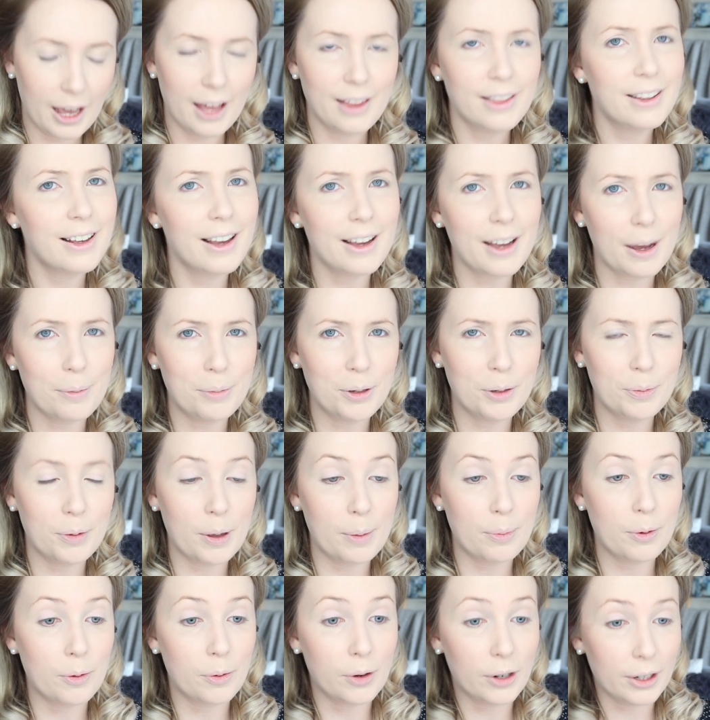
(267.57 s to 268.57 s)
I think a couple of
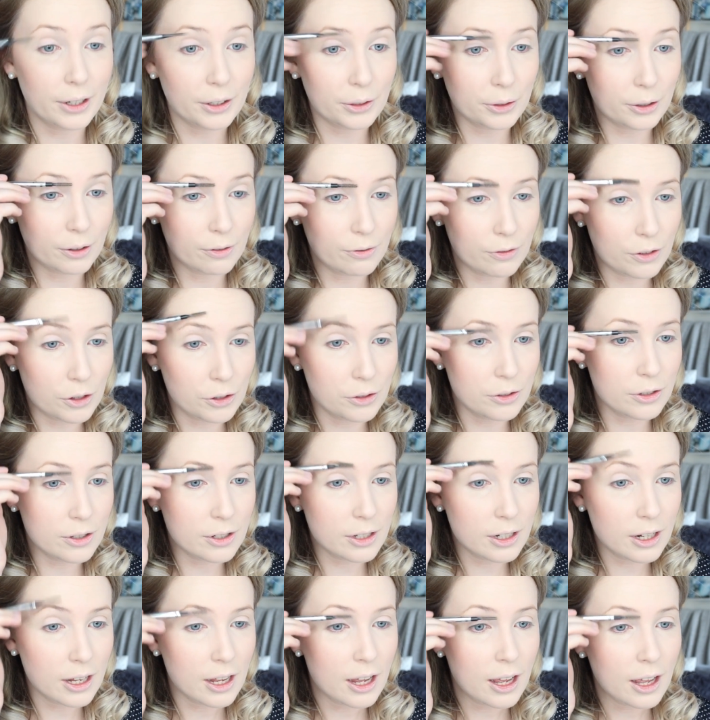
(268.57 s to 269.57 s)
people were a little
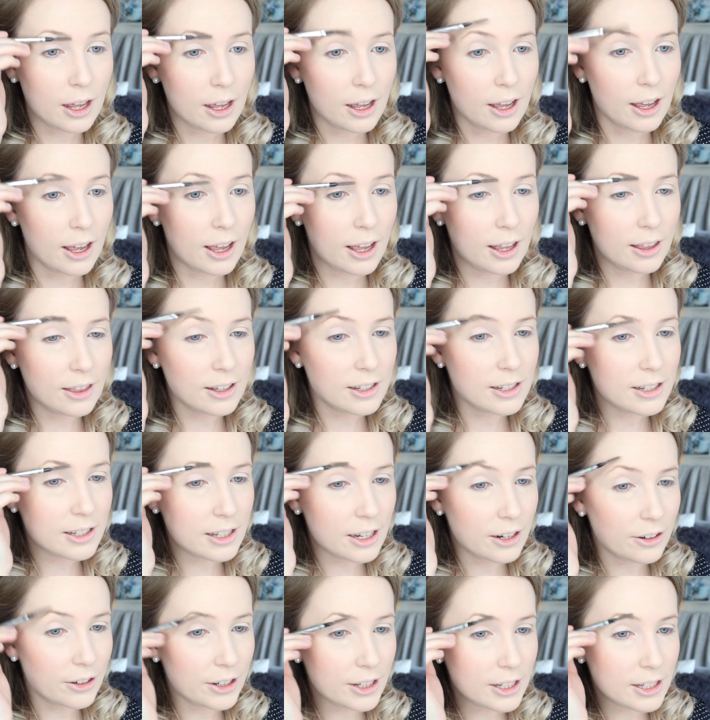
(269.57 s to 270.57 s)
confused in this
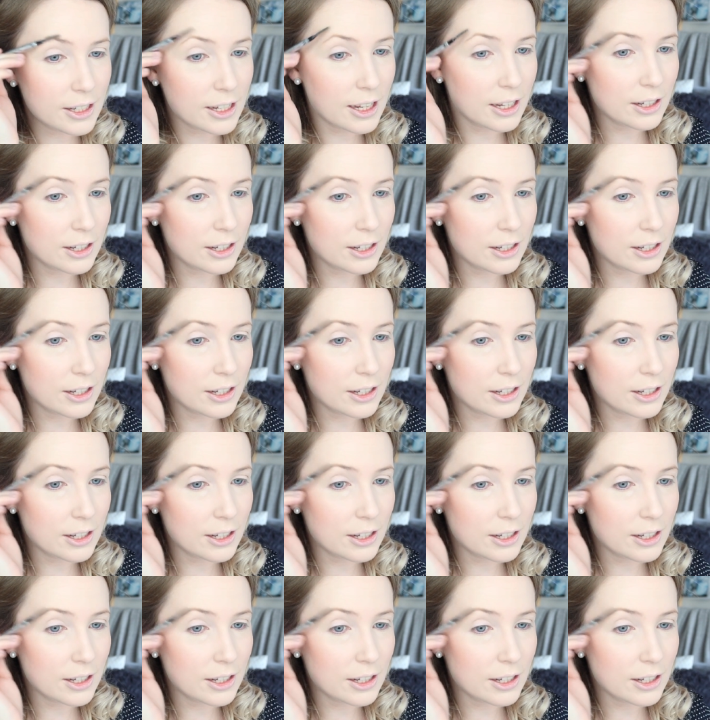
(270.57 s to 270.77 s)
series.